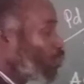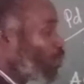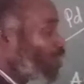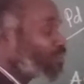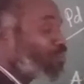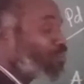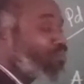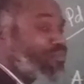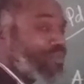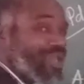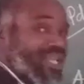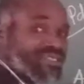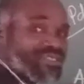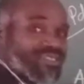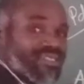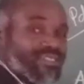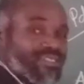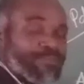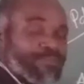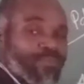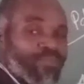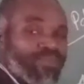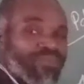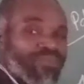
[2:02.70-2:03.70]
what
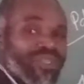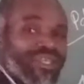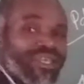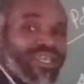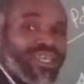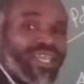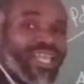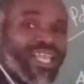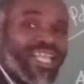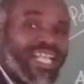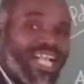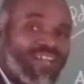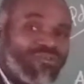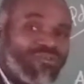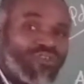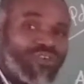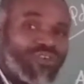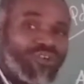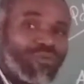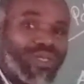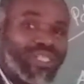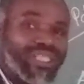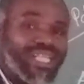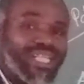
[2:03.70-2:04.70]
makes a
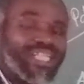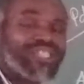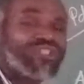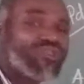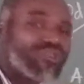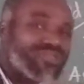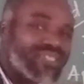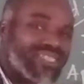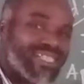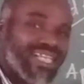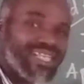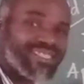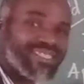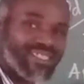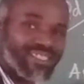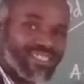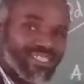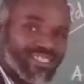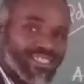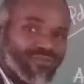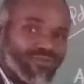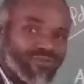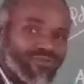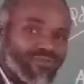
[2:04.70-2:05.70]
galvanometer so
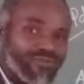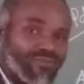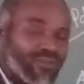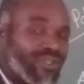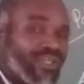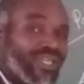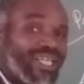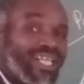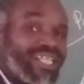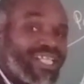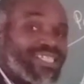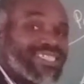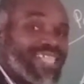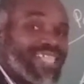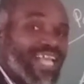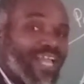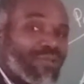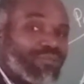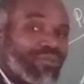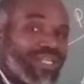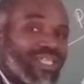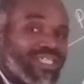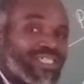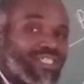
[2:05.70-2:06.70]
sensitive. Its
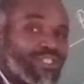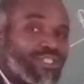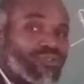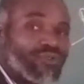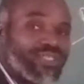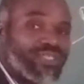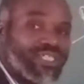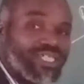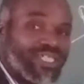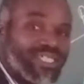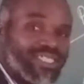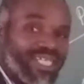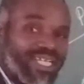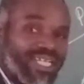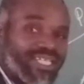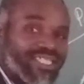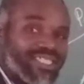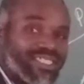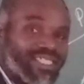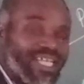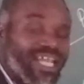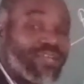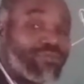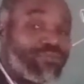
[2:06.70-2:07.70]
ability to
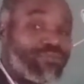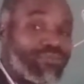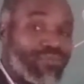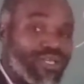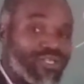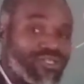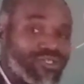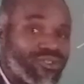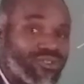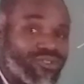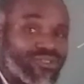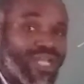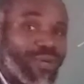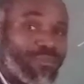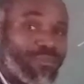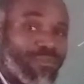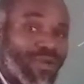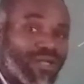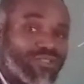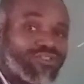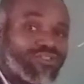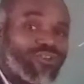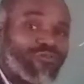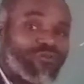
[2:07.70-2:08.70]
detect and measure the
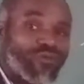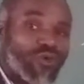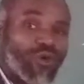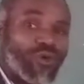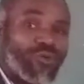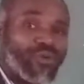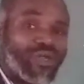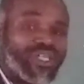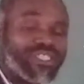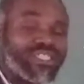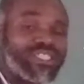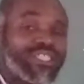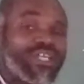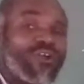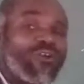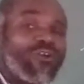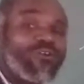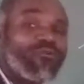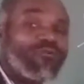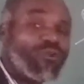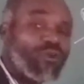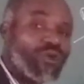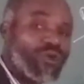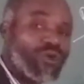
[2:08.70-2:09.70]
amount of current
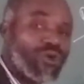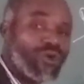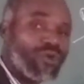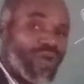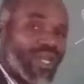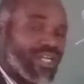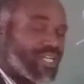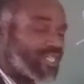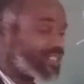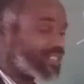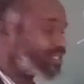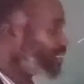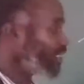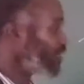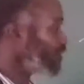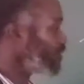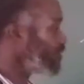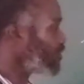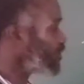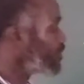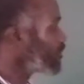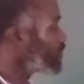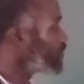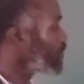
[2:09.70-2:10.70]
flowing around the
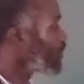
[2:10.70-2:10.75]
circuit.